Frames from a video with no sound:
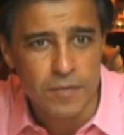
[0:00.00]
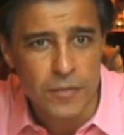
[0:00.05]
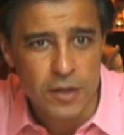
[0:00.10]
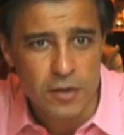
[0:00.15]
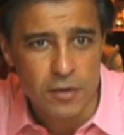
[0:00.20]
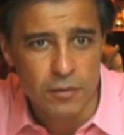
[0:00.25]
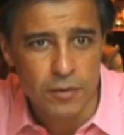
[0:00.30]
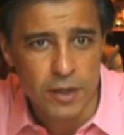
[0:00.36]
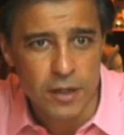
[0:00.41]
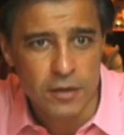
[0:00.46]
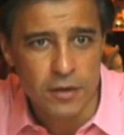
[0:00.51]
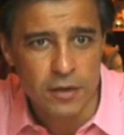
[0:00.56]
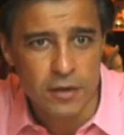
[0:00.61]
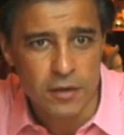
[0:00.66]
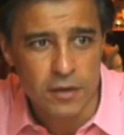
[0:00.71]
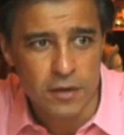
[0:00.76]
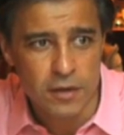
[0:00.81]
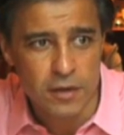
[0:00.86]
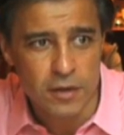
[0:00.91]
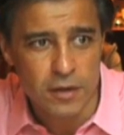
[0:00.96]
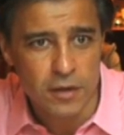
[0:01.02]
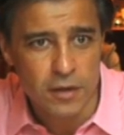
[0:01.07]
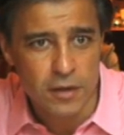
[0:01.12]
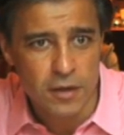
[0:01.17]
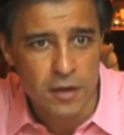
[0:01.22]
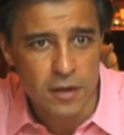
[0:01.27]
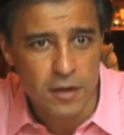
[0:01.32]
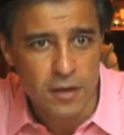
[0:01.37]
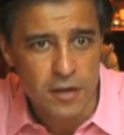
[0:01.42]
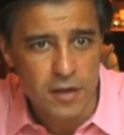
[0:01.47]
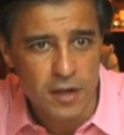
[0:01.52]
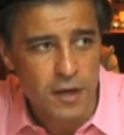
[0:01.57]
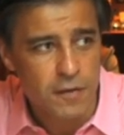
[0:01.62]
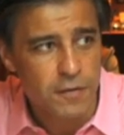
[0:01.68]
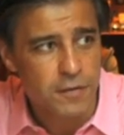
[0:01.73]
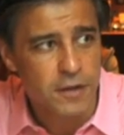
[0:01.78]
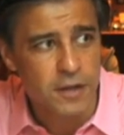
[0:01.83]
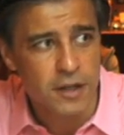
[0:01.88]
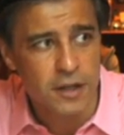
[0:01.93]
So when the
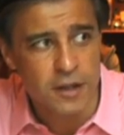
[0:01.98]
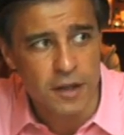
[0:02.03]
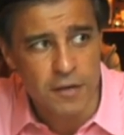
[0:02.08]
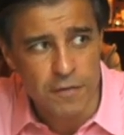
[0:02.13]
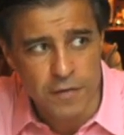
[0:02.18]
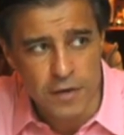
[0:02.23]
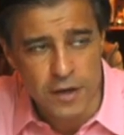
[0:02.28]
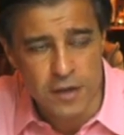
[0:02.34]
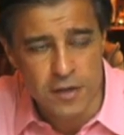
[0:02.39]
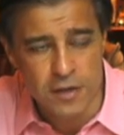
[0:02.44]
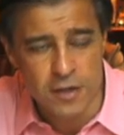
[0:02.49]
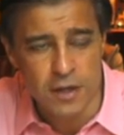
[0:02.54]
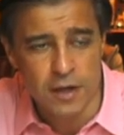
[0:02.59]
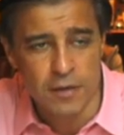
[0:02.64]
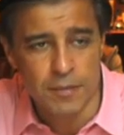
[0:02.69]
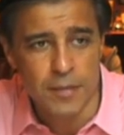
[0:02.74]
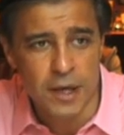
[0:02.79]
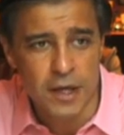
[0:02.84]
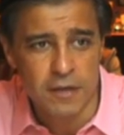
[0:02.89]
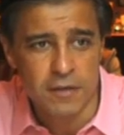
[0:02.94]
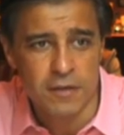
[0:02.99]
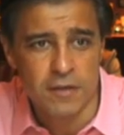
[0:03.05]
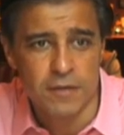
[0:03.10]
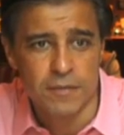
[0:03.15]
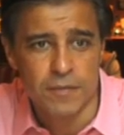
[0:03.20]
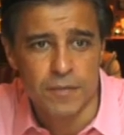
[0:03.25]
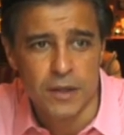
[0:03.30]
safety and the efficacy are met,